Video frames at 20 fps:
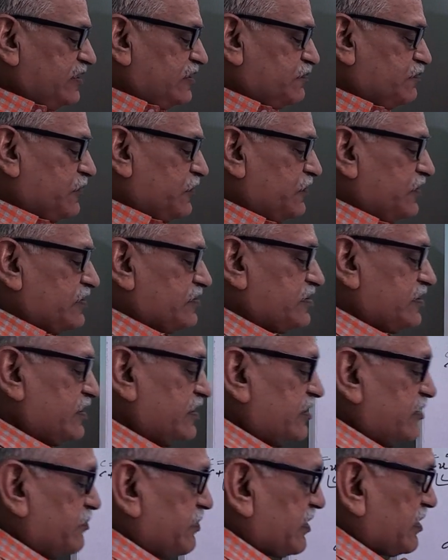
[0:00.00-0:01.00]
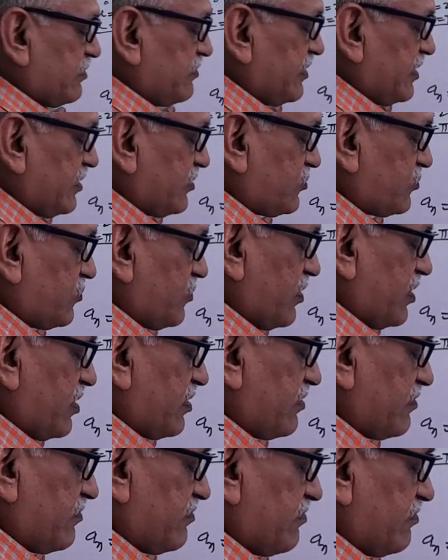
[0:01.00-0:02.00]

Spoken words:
this previous n, it becomes n square.